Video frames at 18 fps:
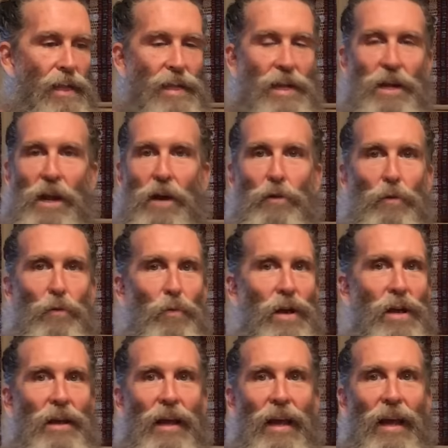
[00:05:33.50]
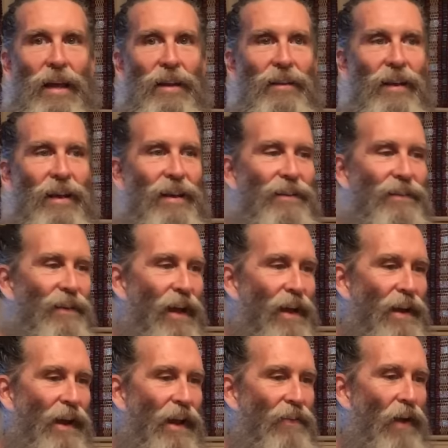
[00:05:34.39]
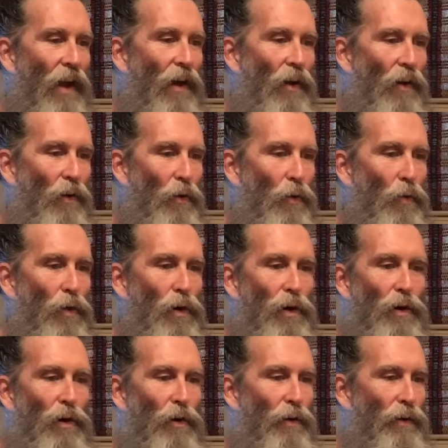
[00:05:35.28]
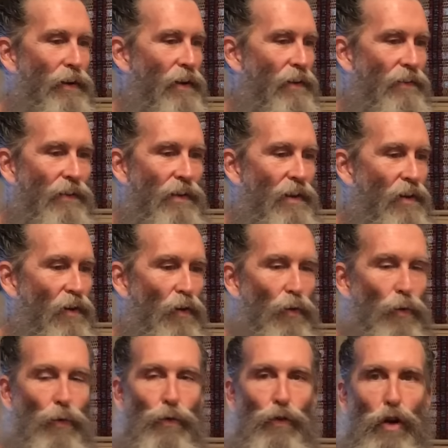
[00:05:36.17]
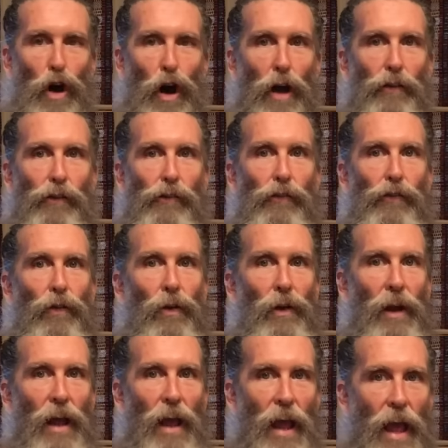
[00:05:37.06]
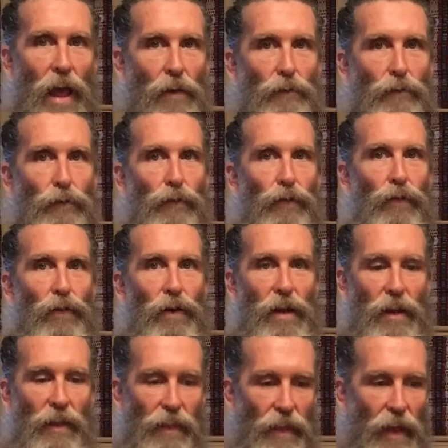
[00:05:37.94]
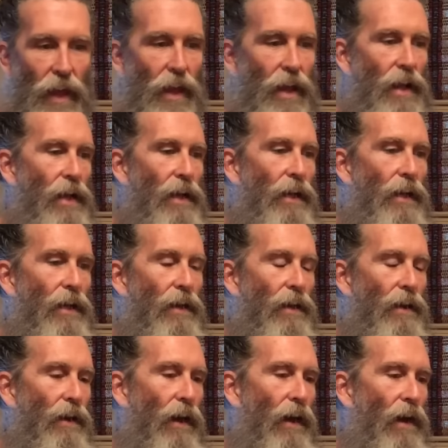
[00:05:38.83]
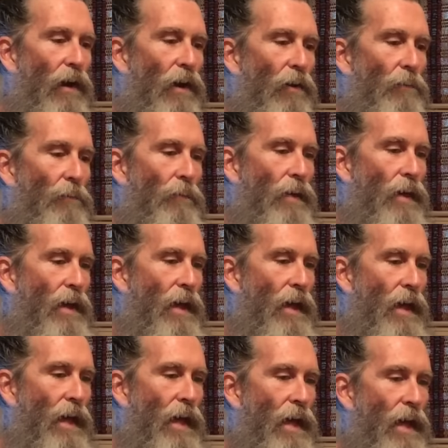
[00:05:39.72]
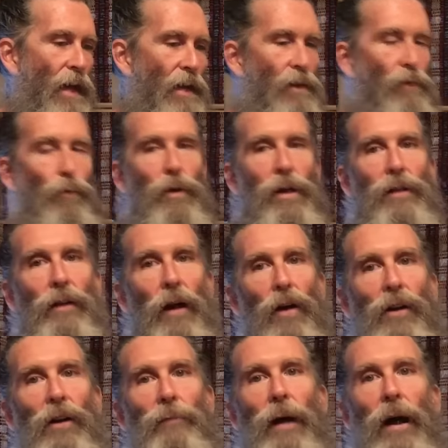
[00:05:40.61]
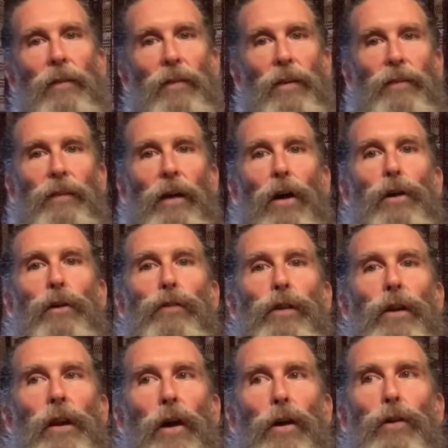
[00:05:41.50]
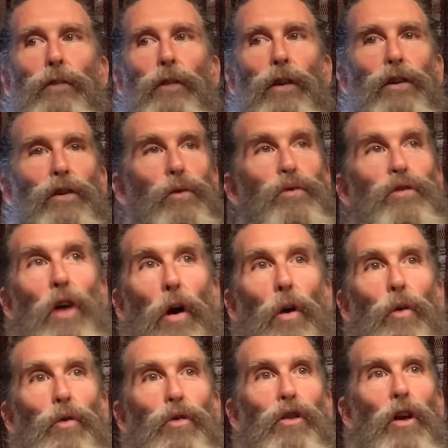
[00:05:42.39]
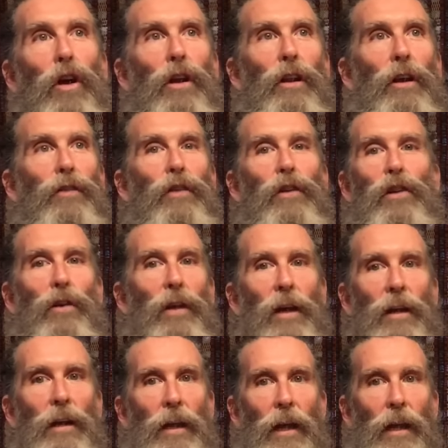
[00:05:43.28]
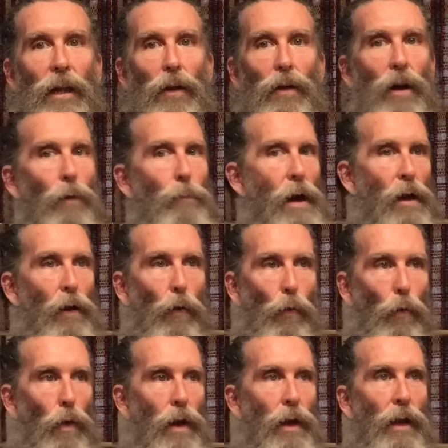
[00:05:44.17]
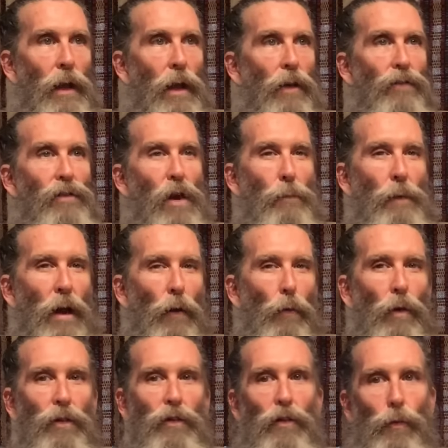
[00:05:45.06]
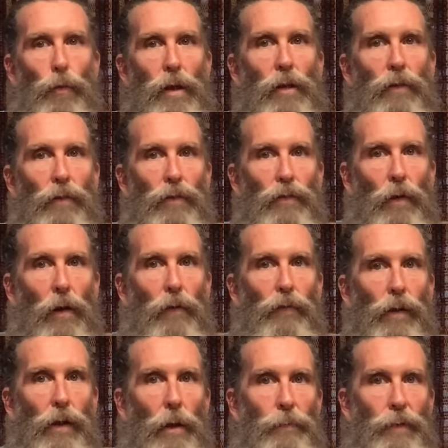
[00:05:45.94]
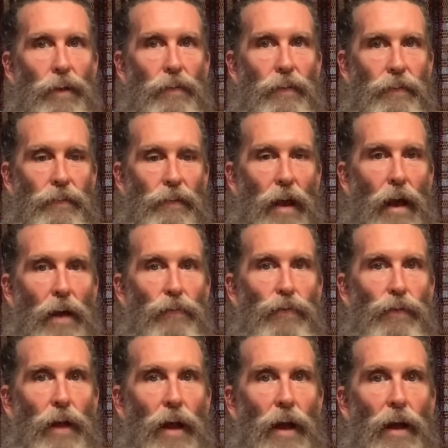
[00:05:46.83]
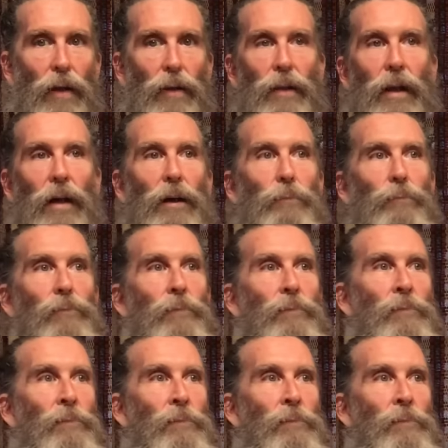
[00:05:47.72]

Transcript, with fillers: you know, we it, it's like the whole world is in a rush for everything. Um, and we talk about this over and over. You don't, listen, you didn't get it, no matter what it is, no matter what your reasons are for coming to this lifestyle. Um,